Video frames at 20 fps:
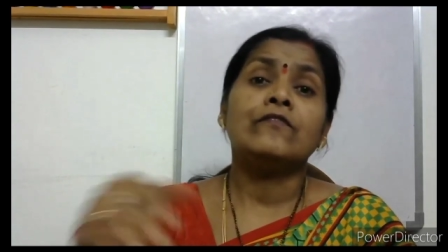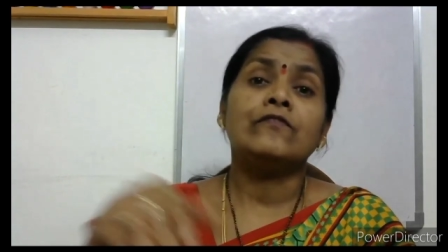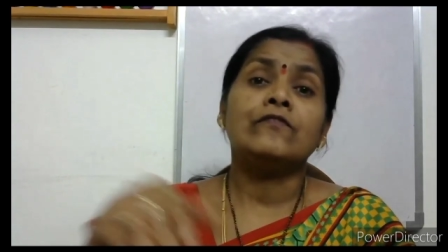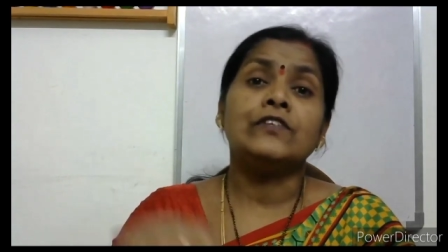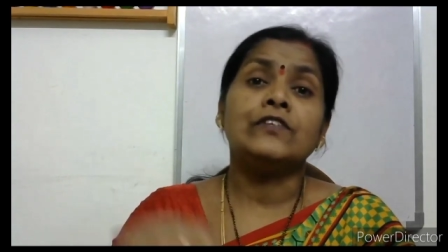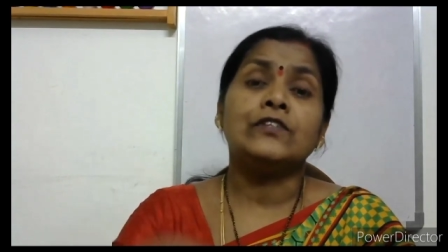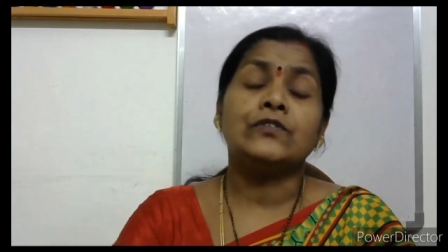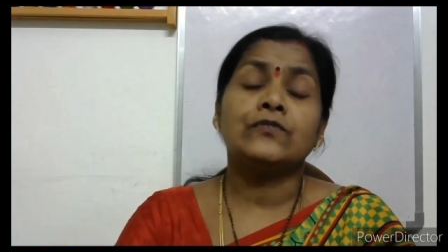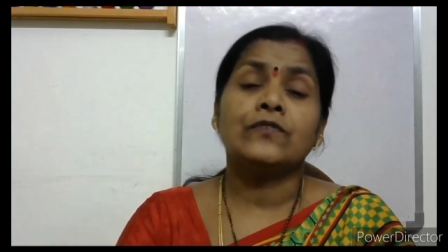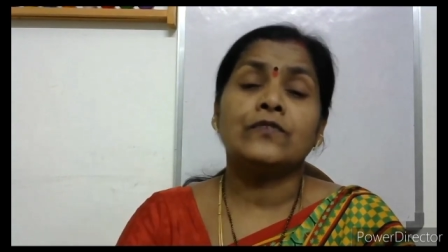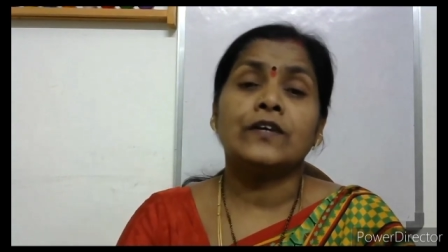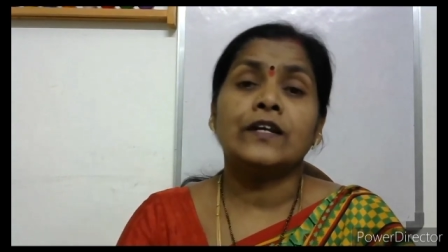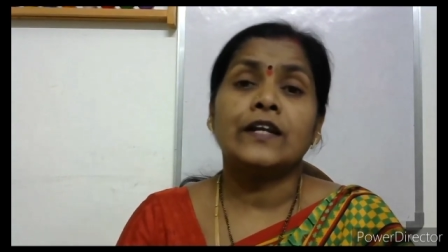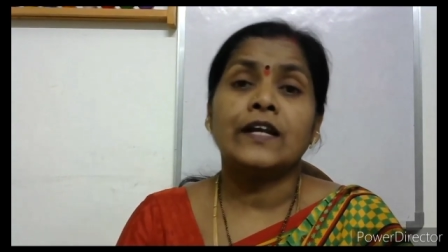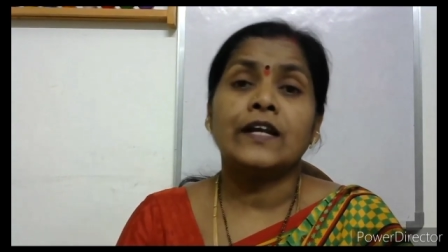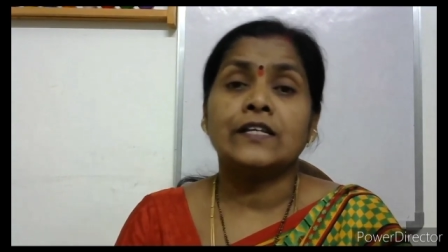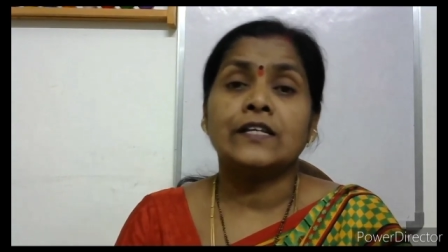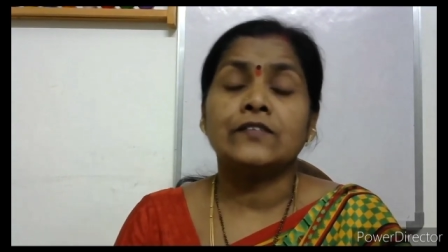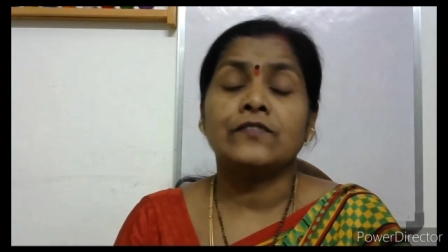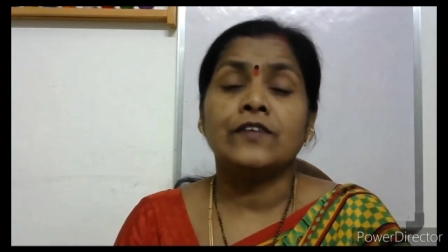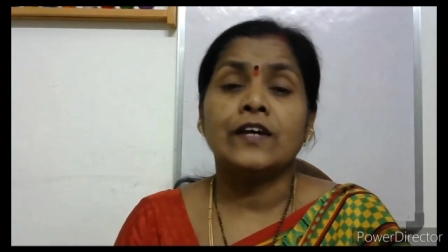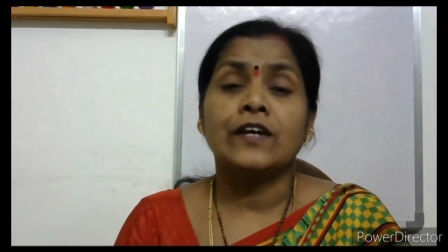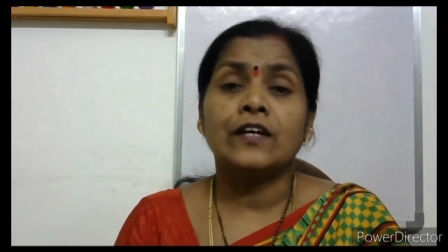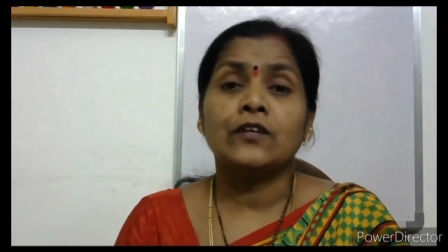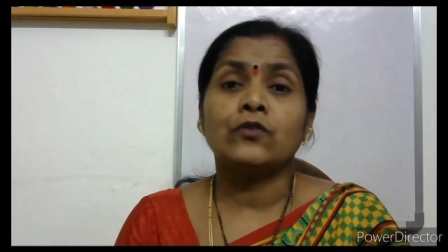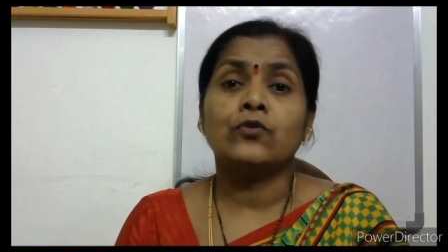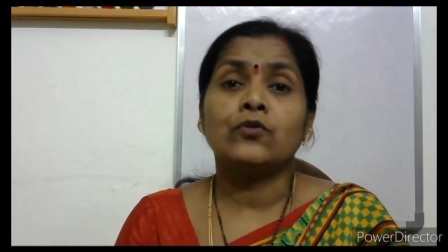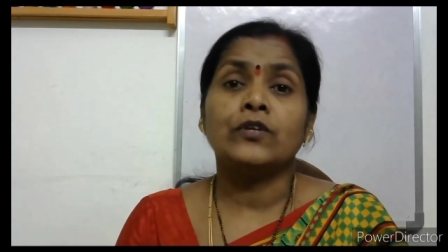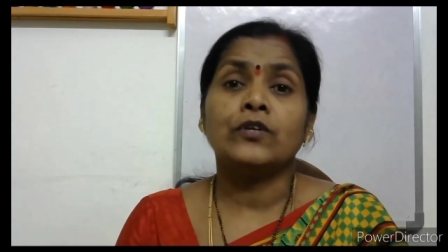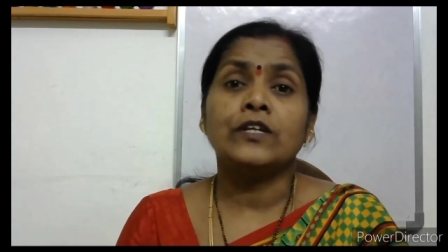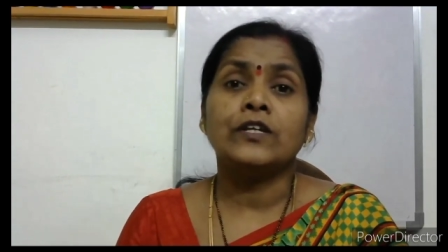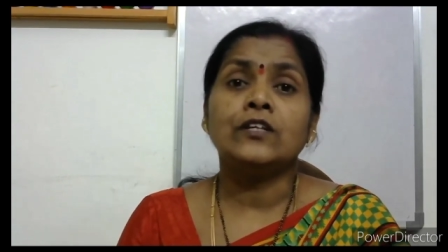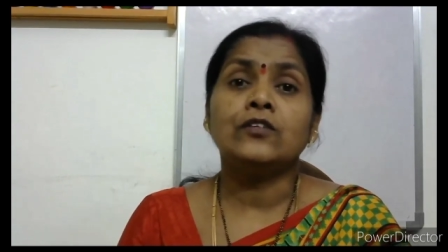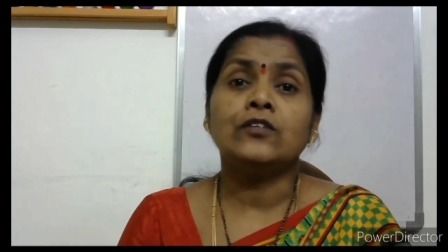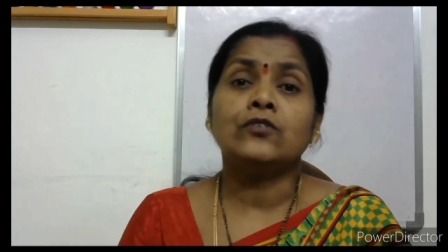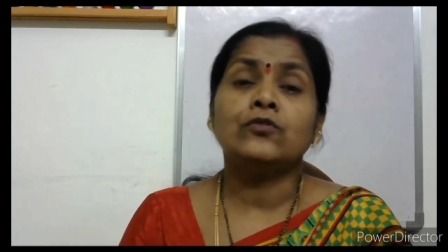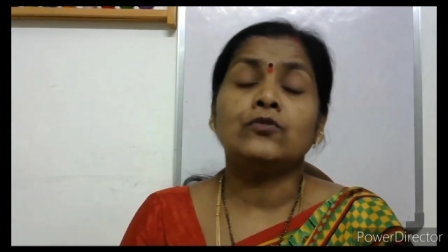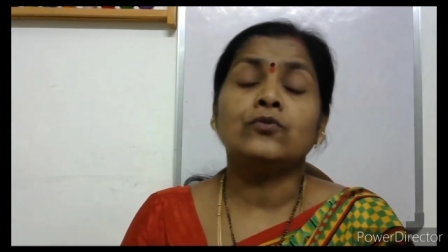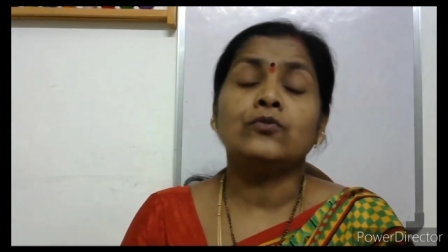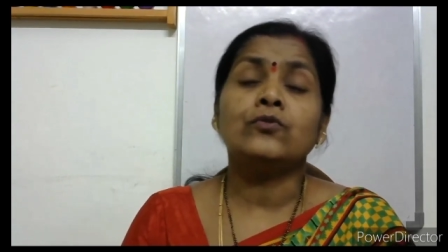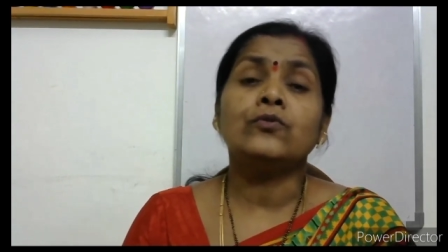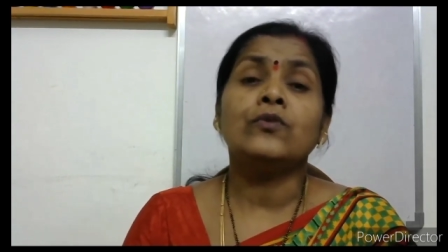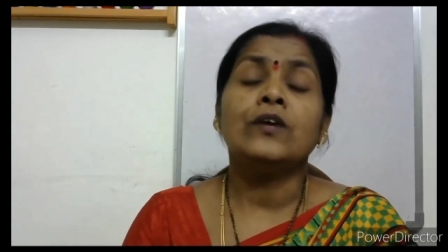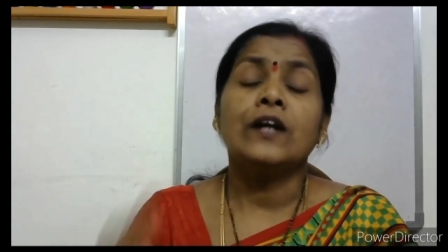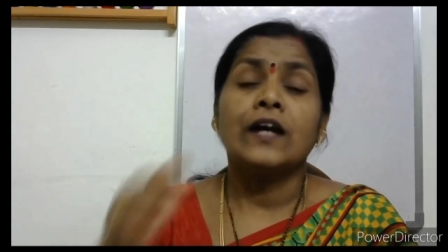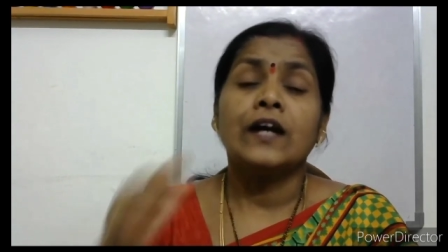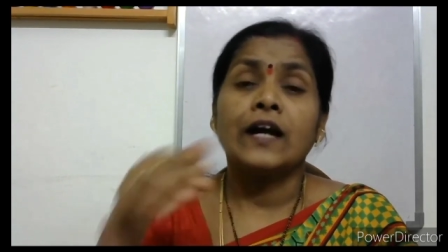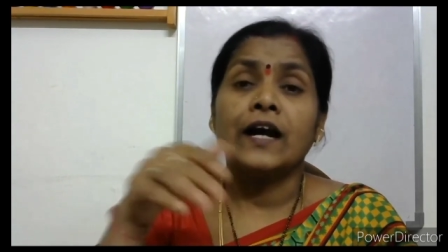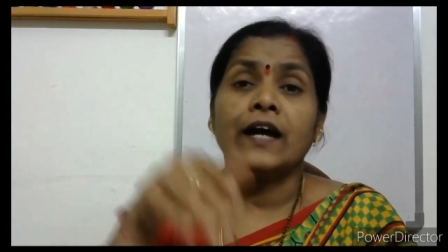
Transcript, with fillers: visualize we are going to